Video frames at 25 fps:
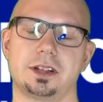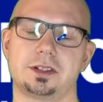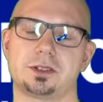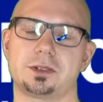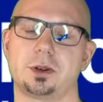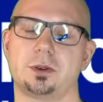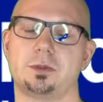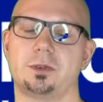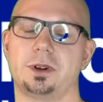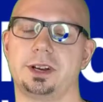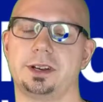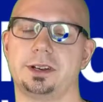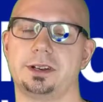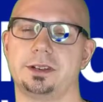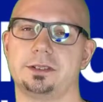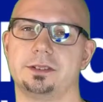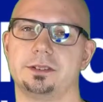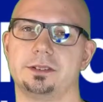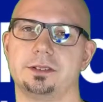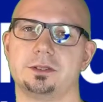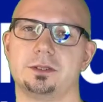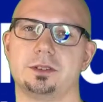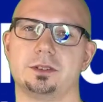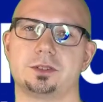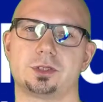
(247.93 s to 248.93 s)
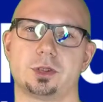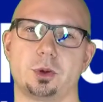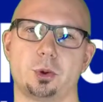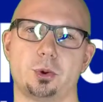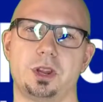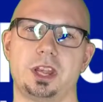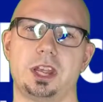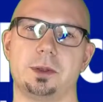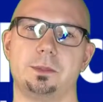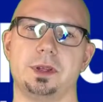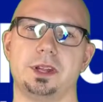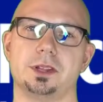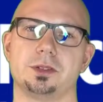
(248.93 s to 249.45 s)
go very so
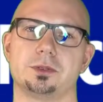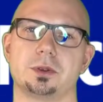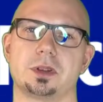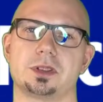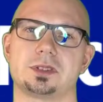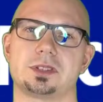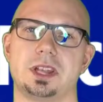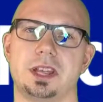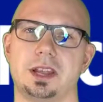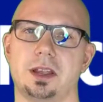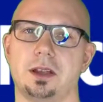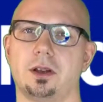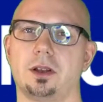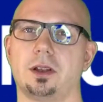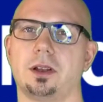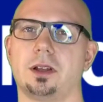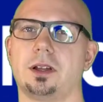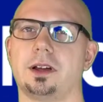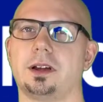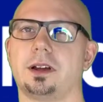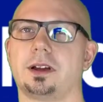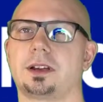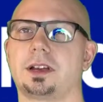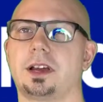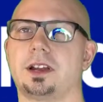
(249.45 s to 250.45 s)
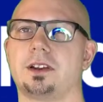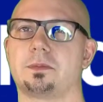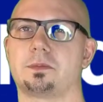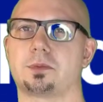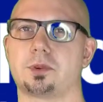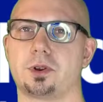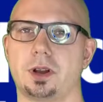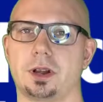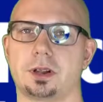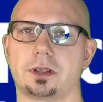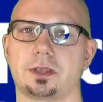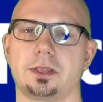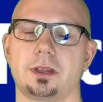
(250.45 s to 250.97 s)
deep into a single kind of
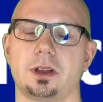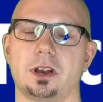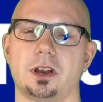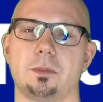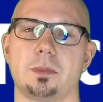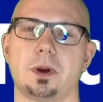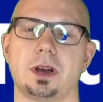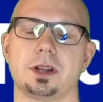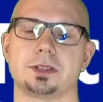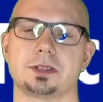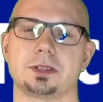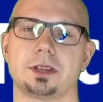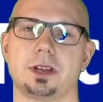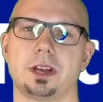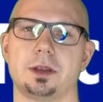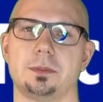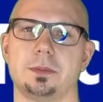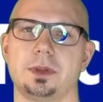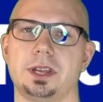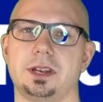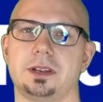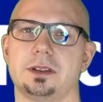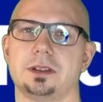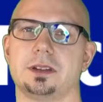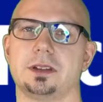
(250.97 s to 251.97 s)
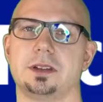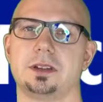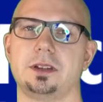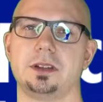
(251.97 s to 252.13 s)
product there, but I mean